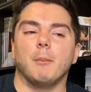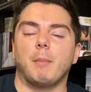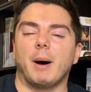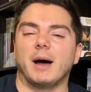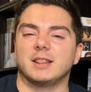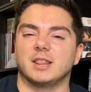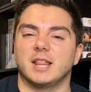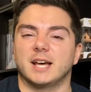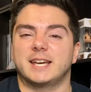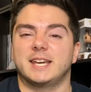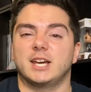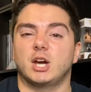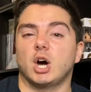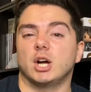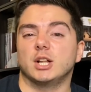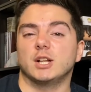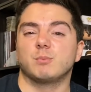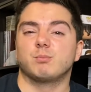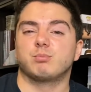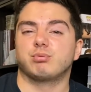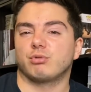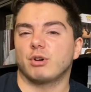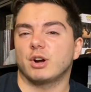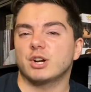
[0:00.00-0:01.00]
And, like, he kind
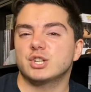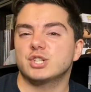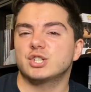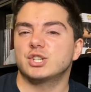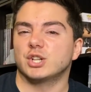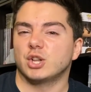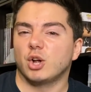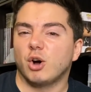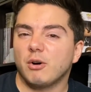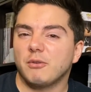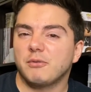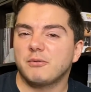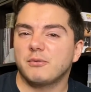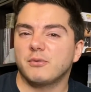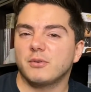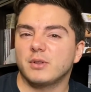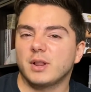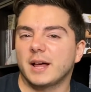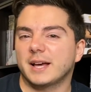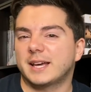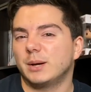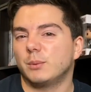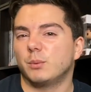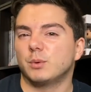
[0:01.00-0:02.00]
of brushed it off.
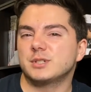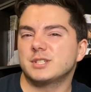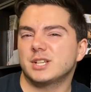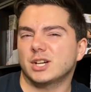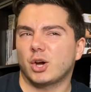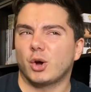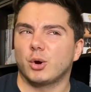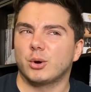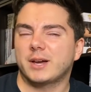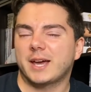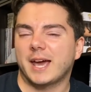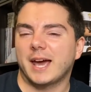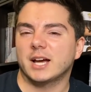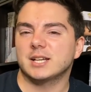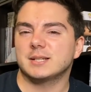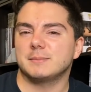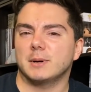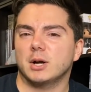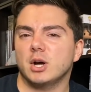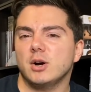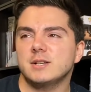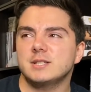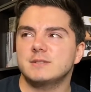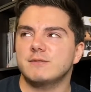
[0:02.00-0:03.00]
Like, it was, like, okay. Because I'm
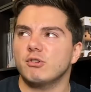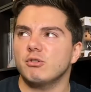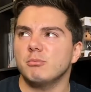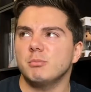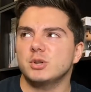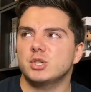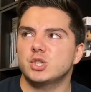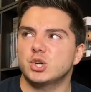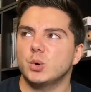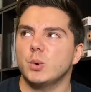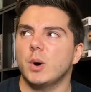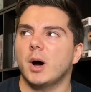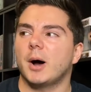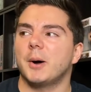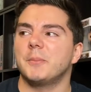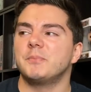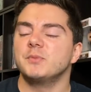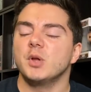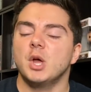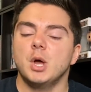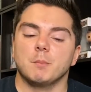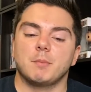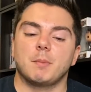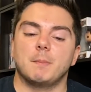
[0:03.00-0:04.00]
like, oh, it's very mature.
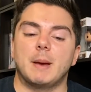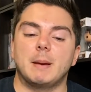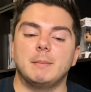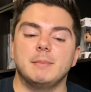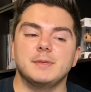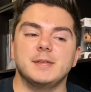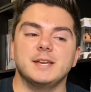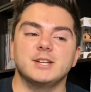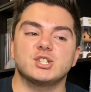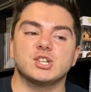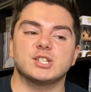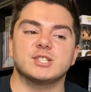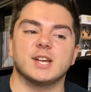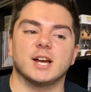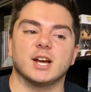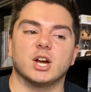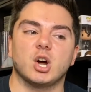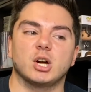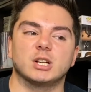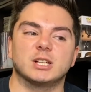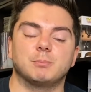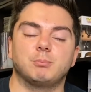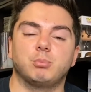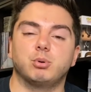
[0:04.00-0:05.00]
Maybe he just, like,
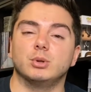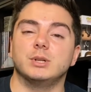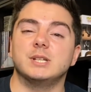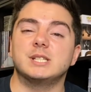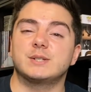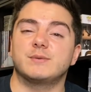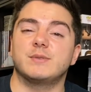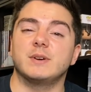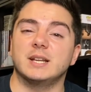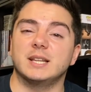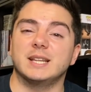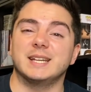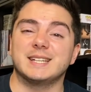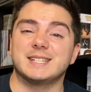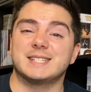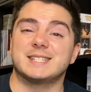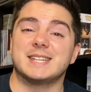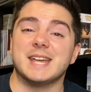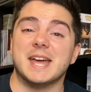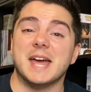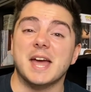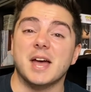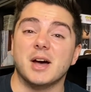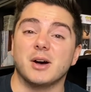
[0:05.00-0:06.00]
kind of put his feelings
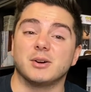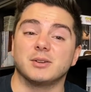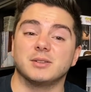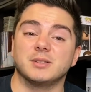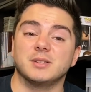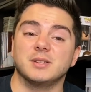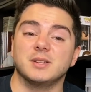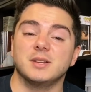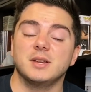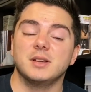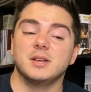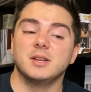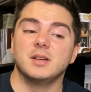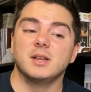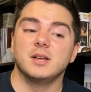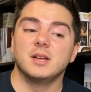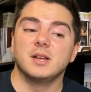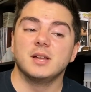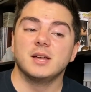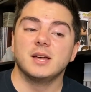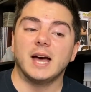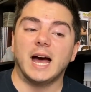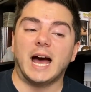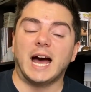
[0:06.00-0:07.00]
down
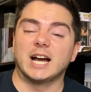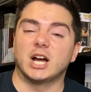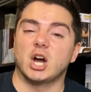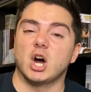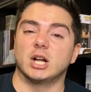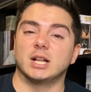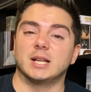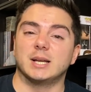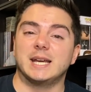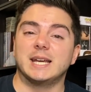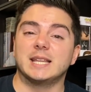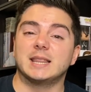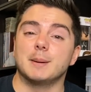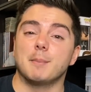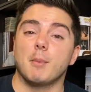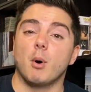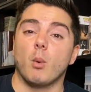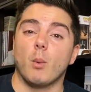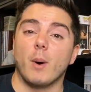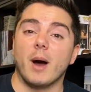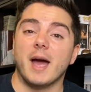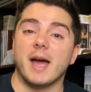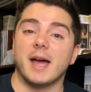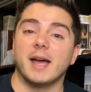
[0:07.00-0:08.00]
and kind of hid them
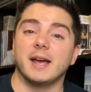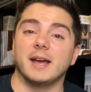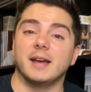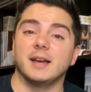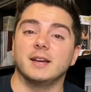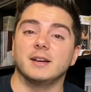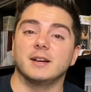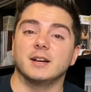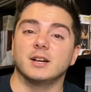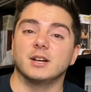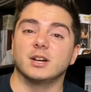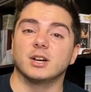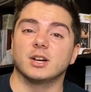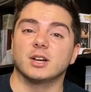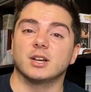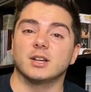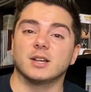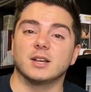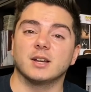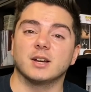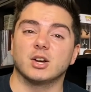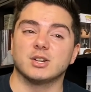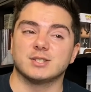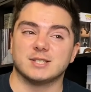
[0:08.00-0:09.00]
away
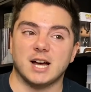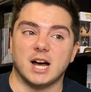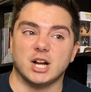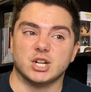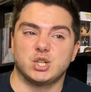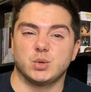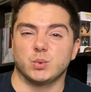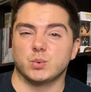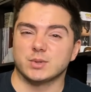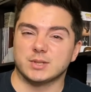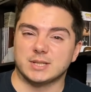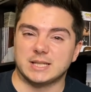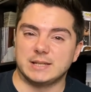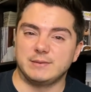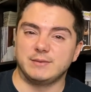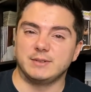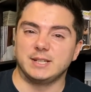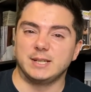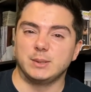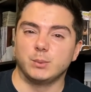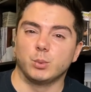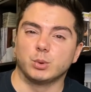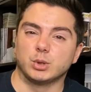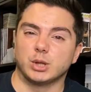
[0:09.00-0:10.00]
because Archie was
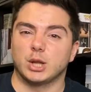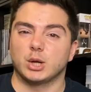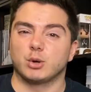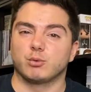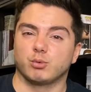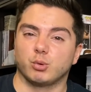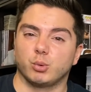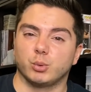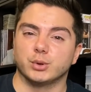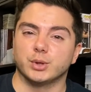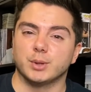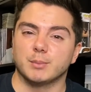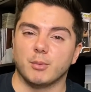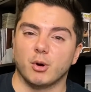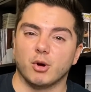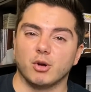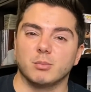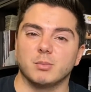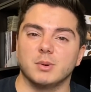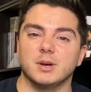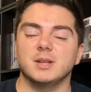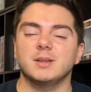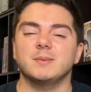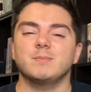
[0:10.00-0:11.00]
leaving. He wanted to, like, ruin the
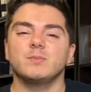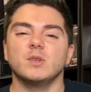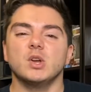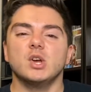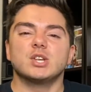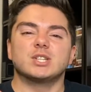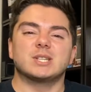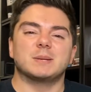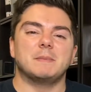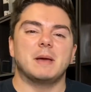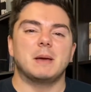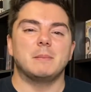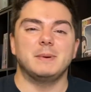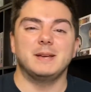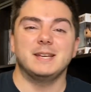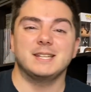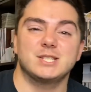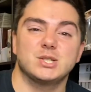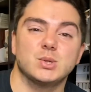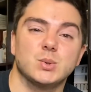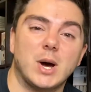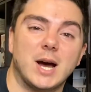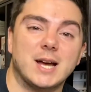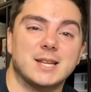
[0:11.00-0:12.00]
moment. So maybe he
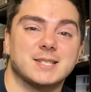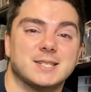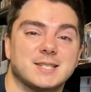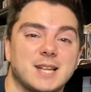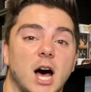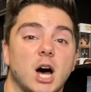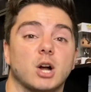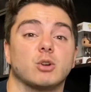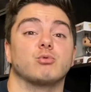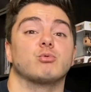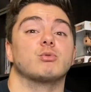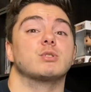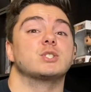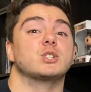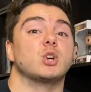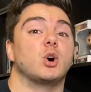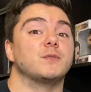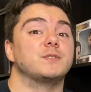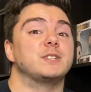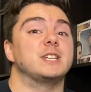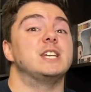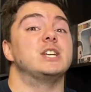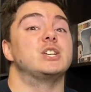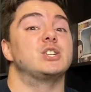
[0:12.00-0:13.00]
still has
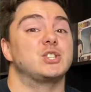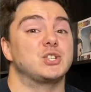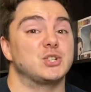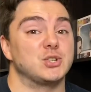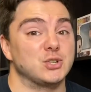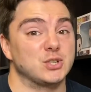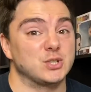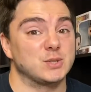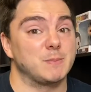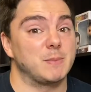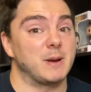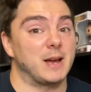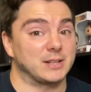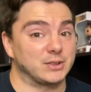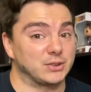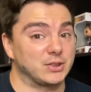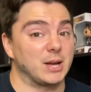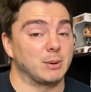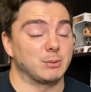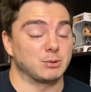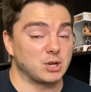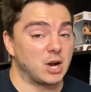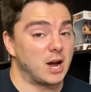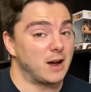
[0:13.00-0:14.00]
unresolved issues about
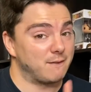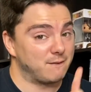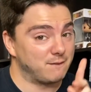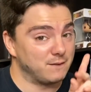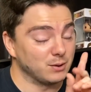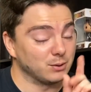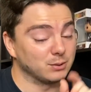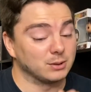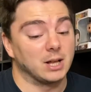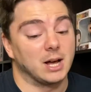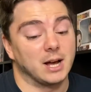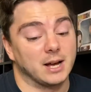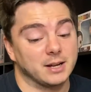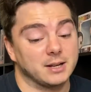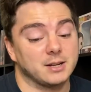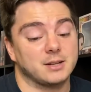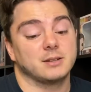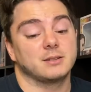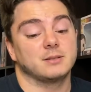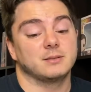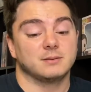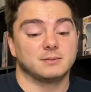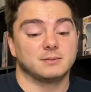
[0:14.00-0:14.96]
that, which I feel like.